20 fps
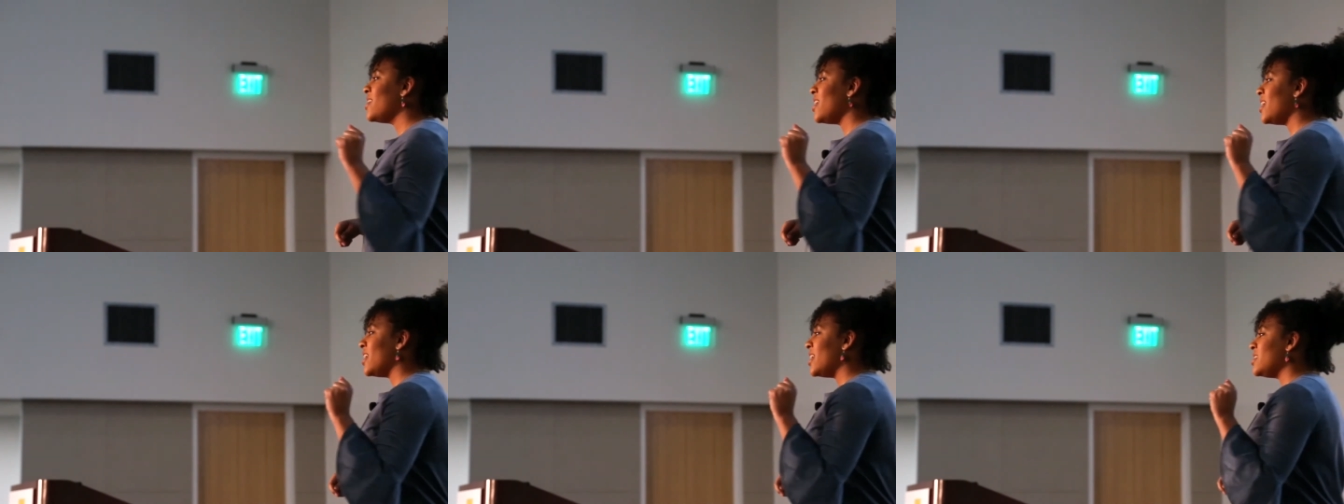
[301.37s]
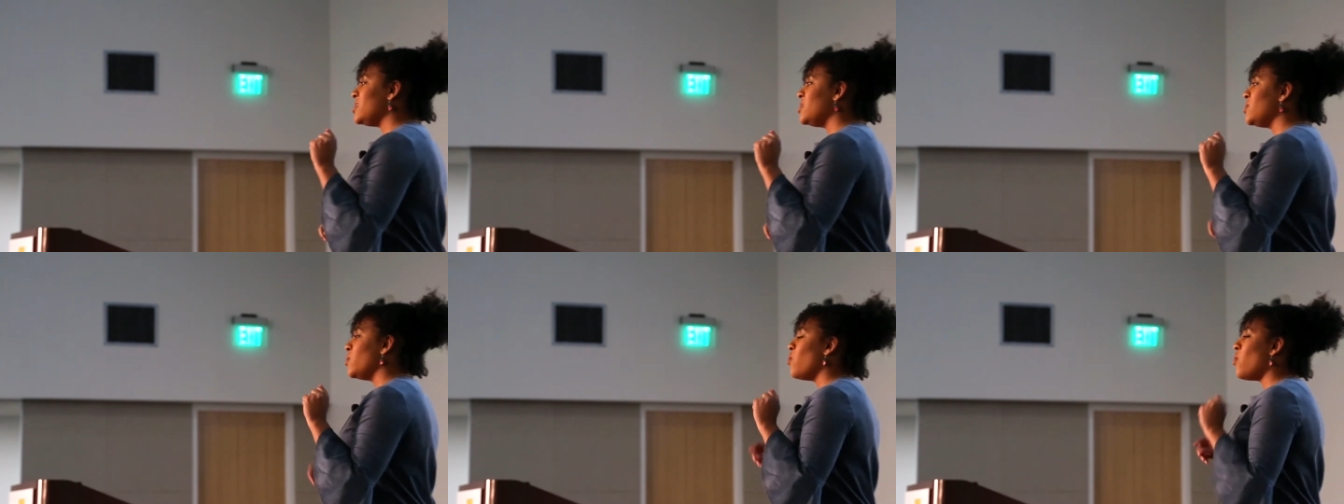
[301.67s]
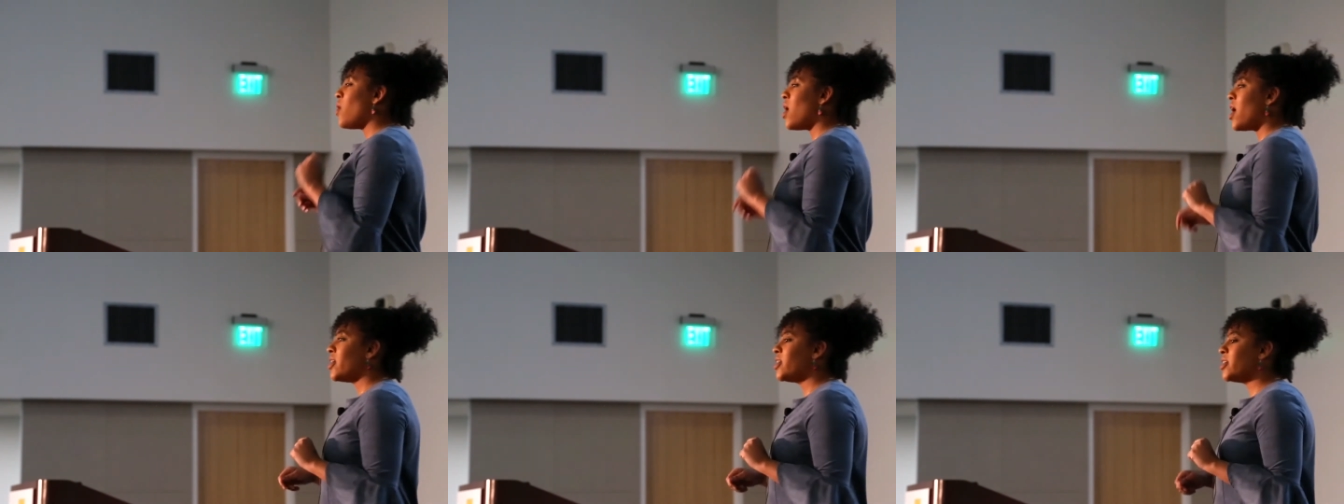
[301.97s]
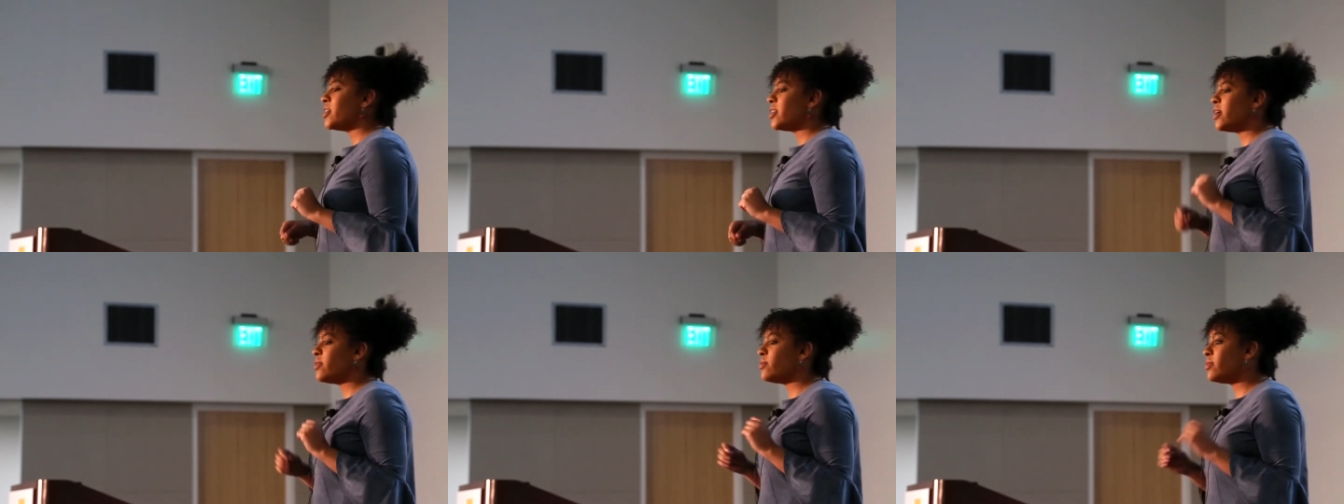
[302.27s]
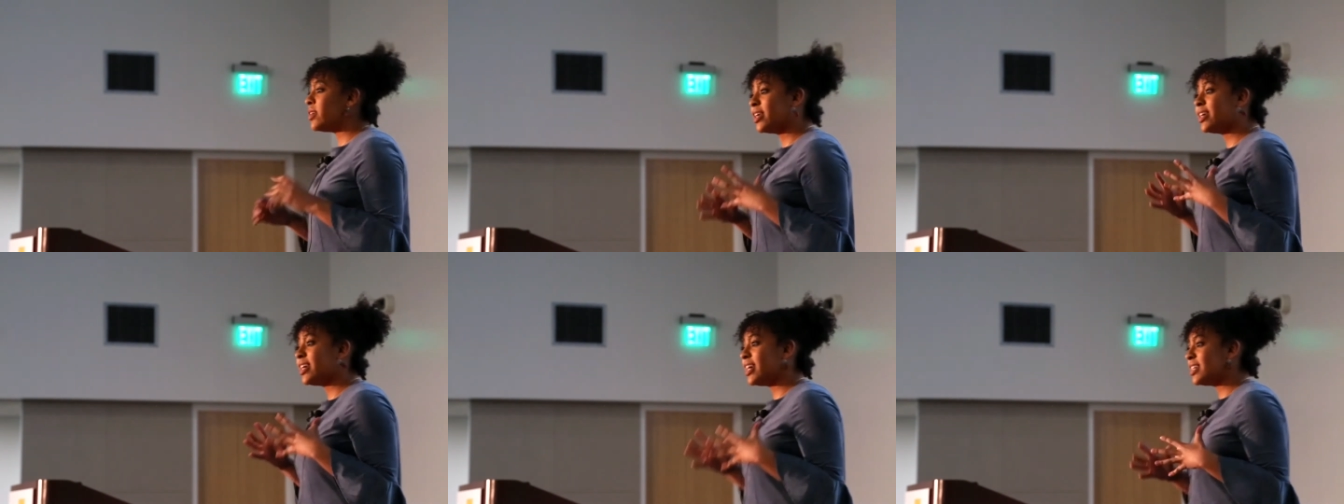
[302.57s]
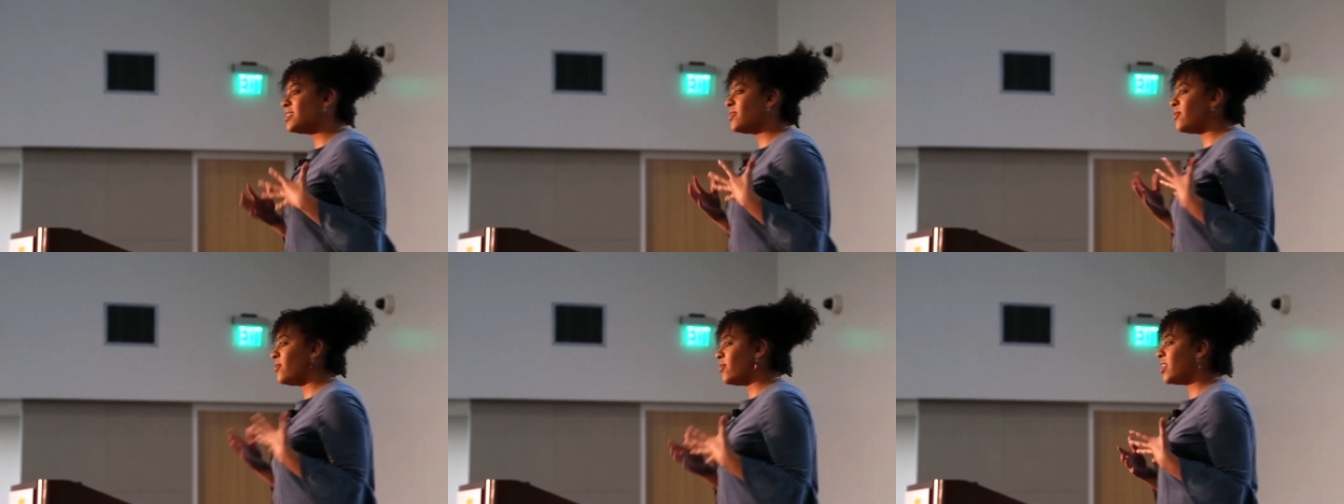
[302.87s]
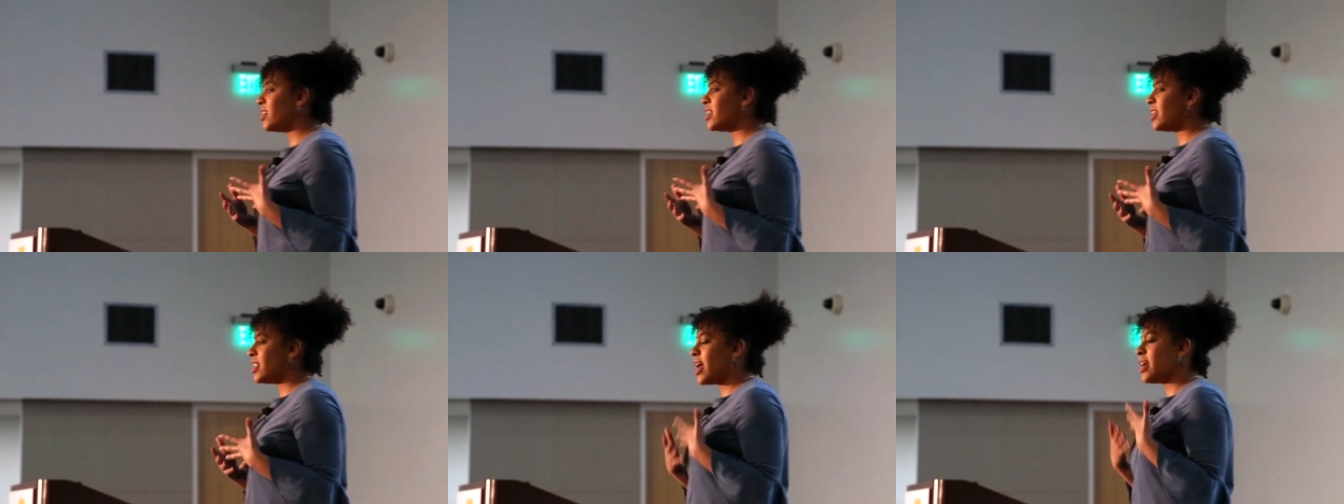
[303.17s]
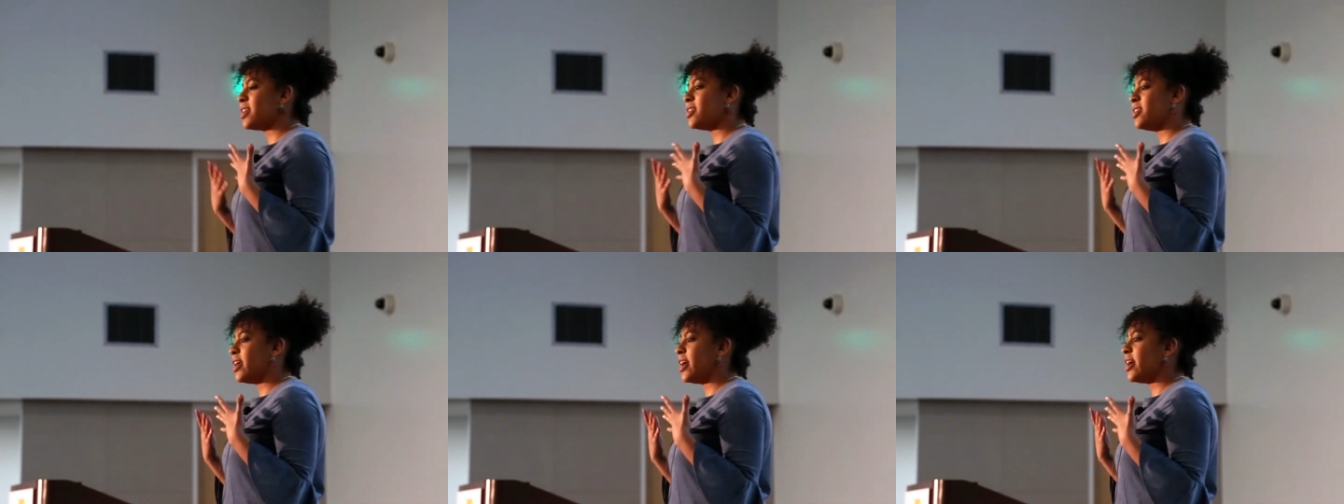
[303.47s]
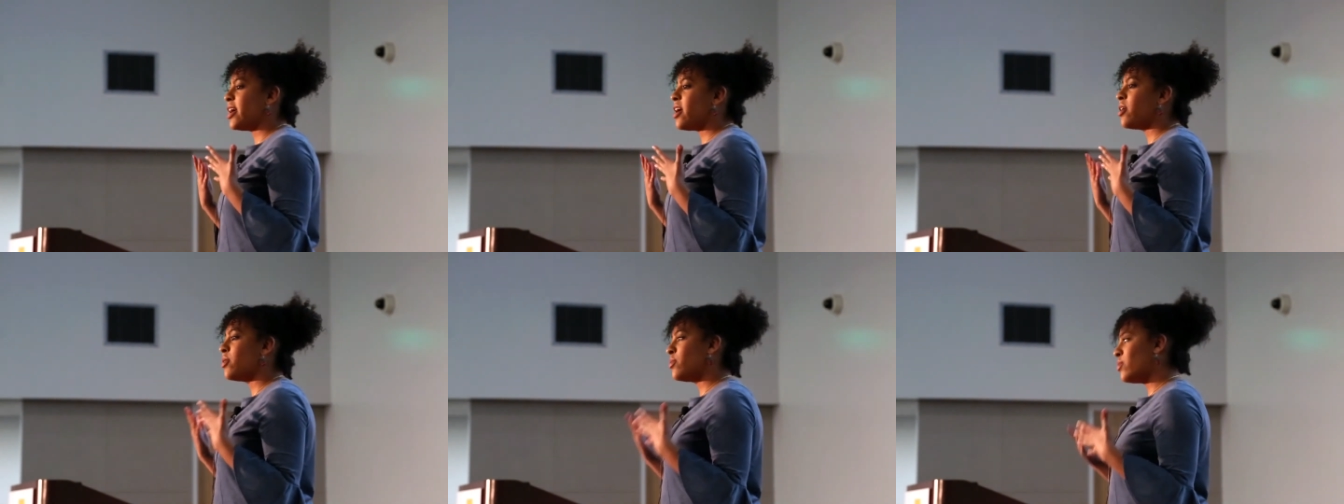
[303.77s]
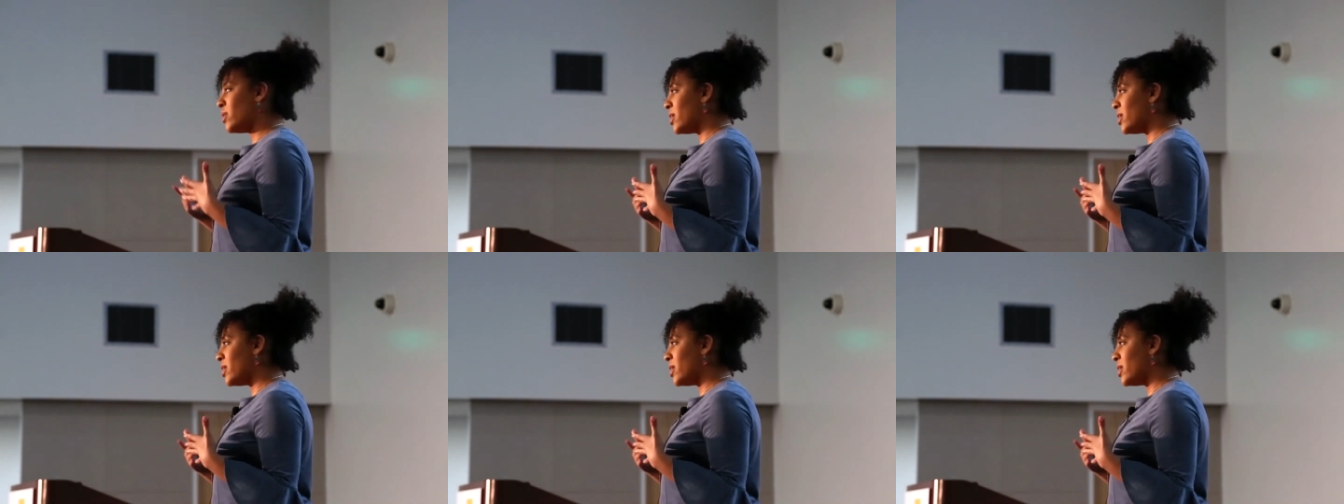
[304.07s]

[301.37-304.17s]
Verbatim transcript: they get to water, they really get to feel like they are